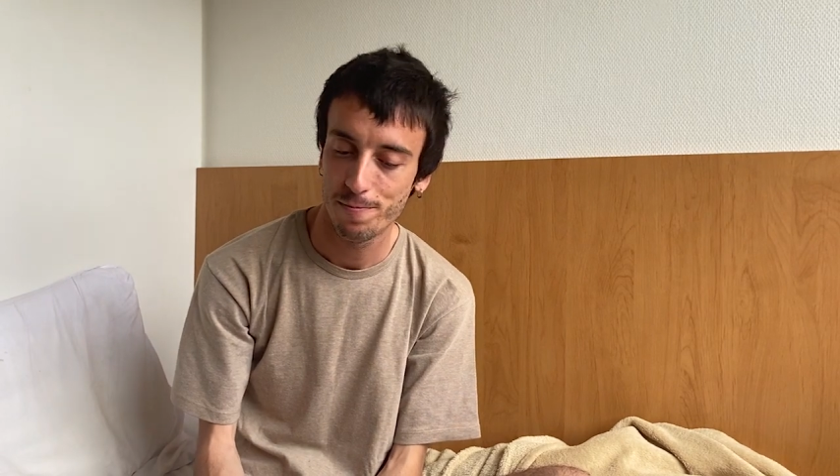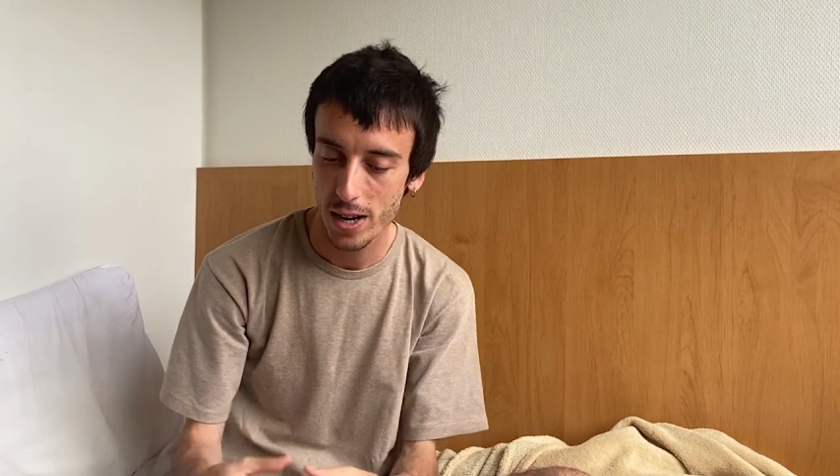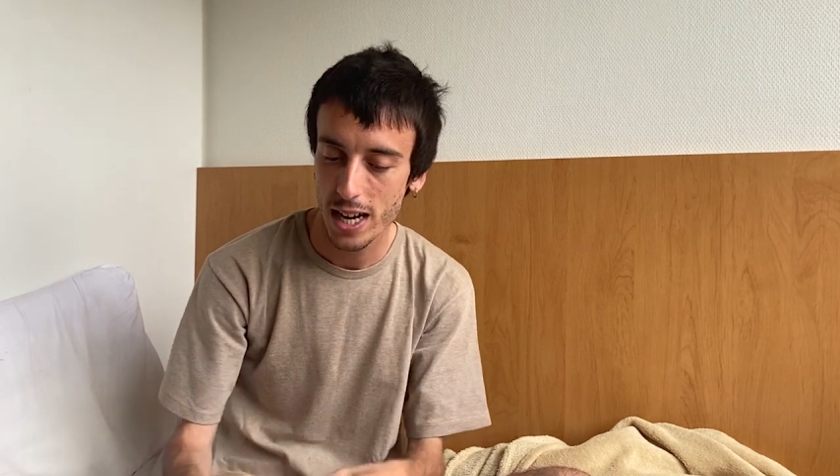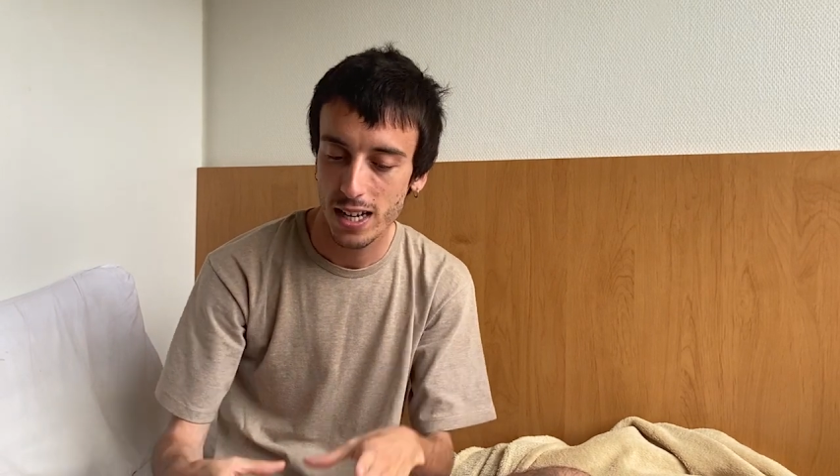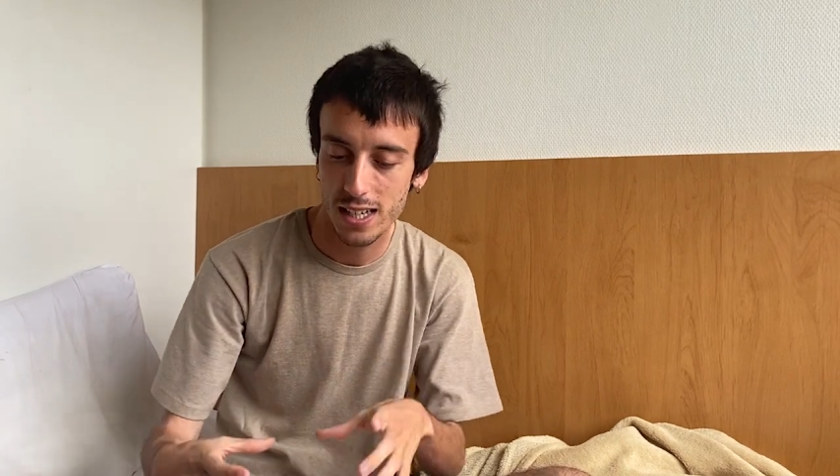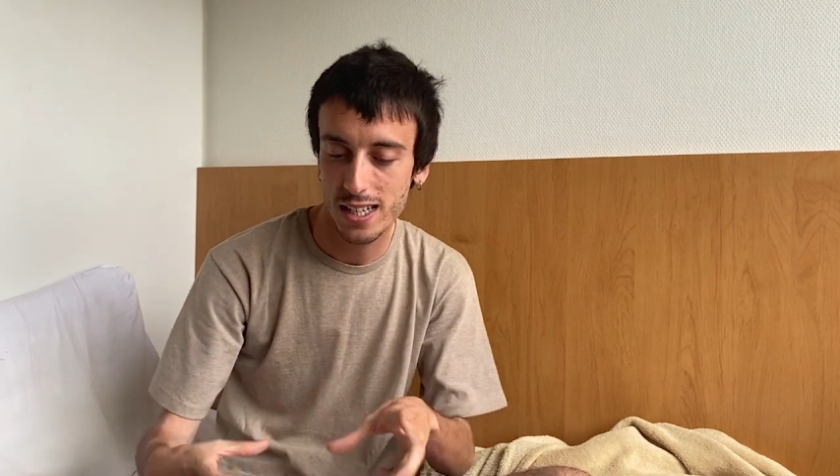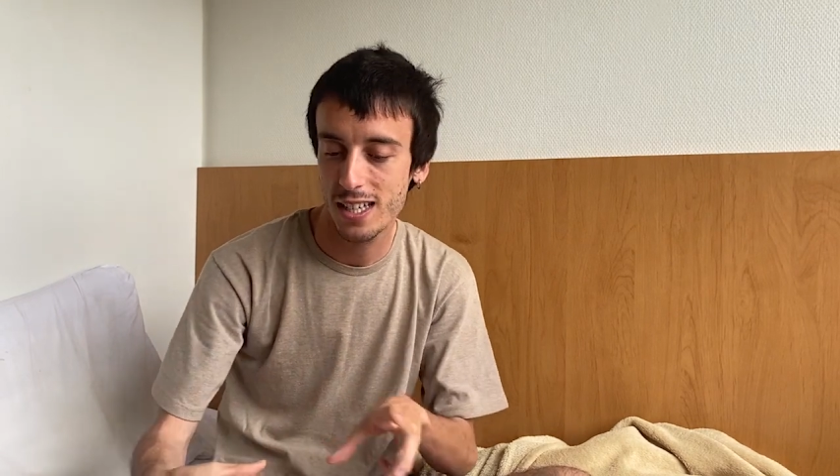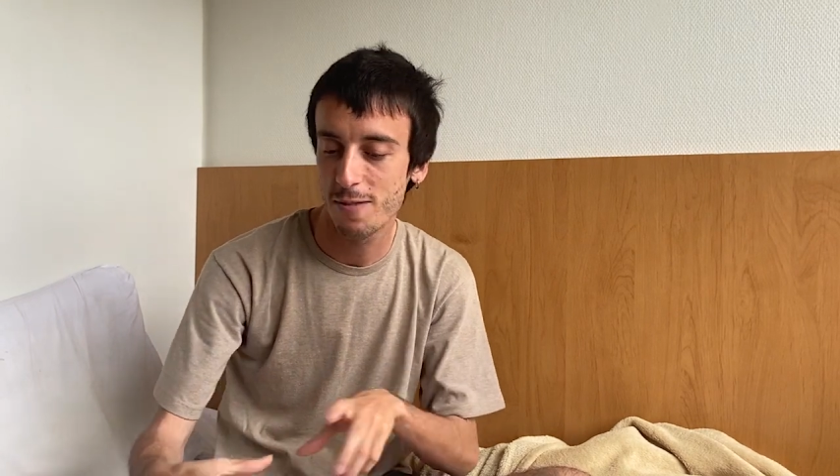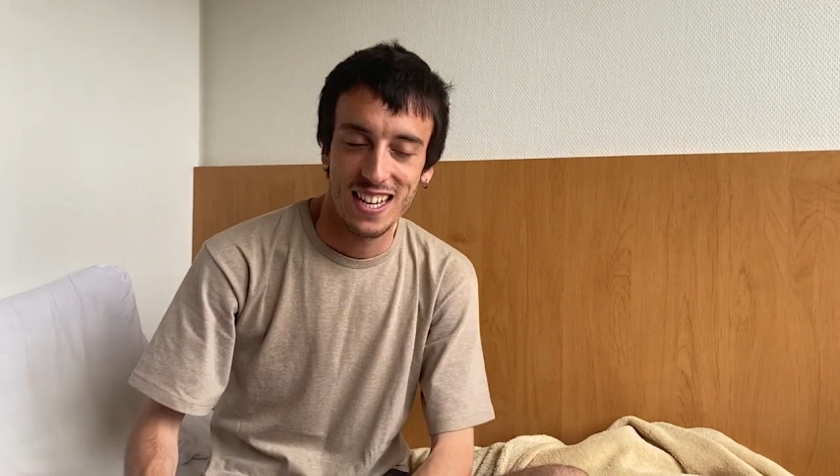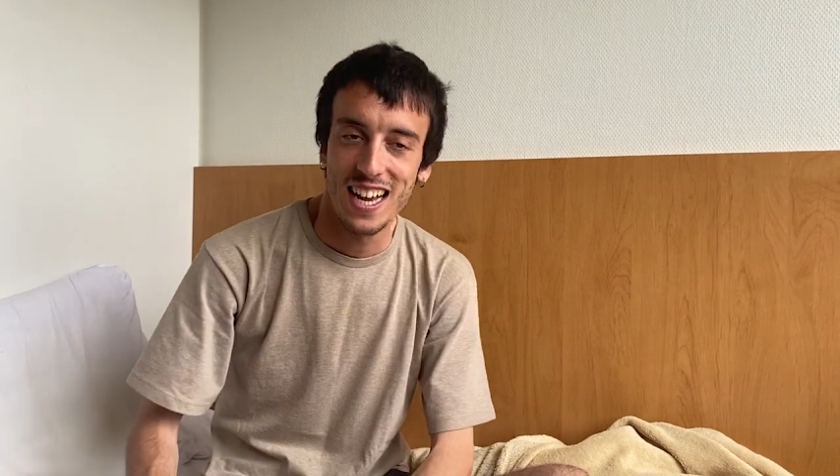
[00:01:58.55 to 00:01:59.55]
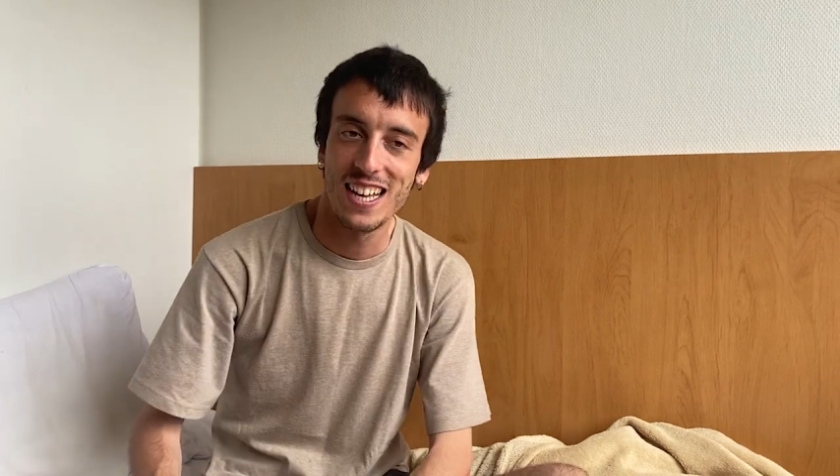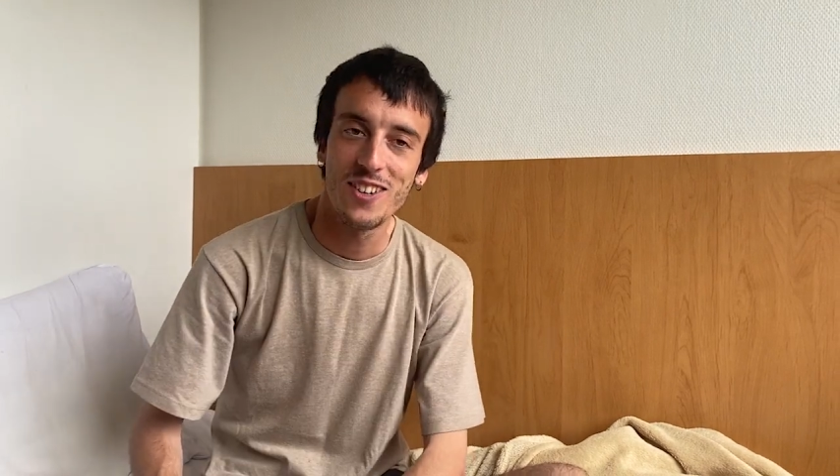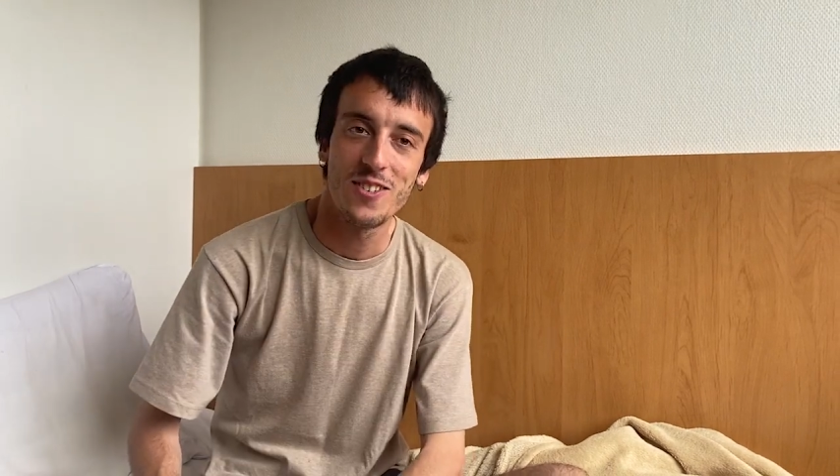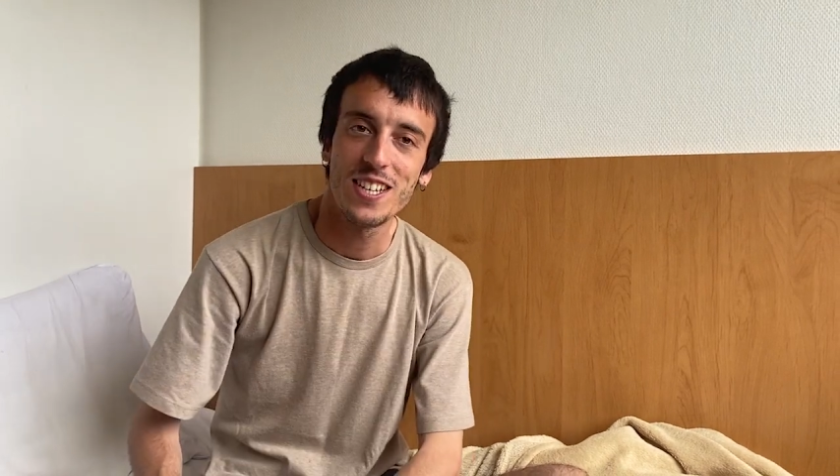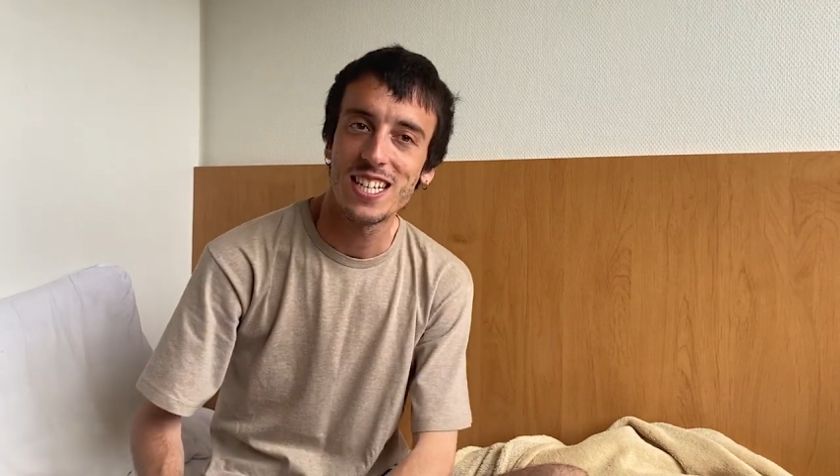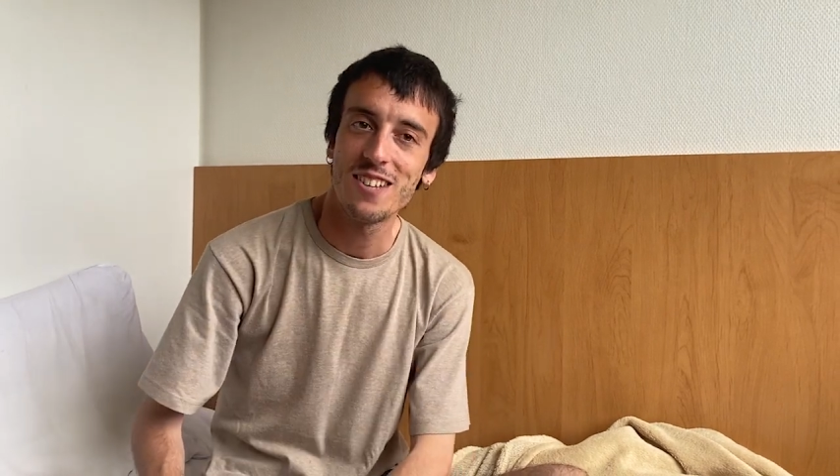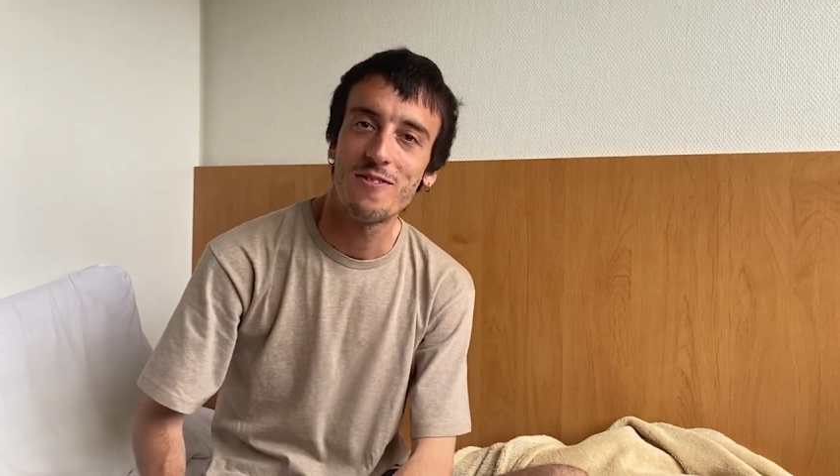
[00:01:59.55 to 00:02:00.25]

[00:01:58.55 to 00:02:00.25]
bricks. I don't know, it's